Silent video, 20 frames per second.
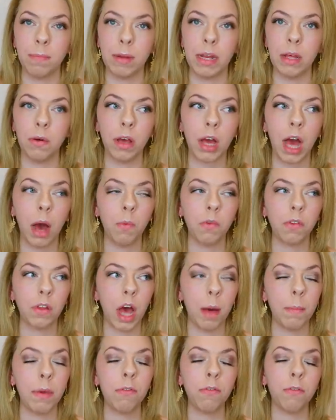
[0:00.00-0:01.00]
but it was
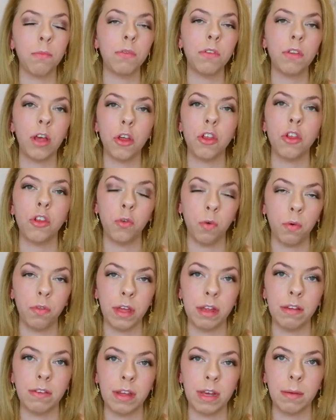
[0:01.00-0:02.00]
coming from such an
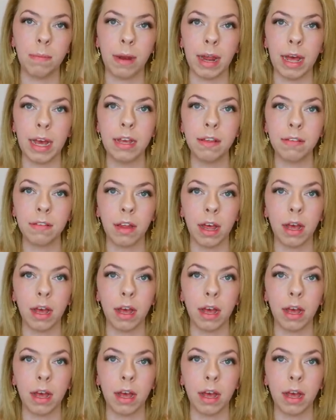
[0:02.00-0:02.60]
authentic place.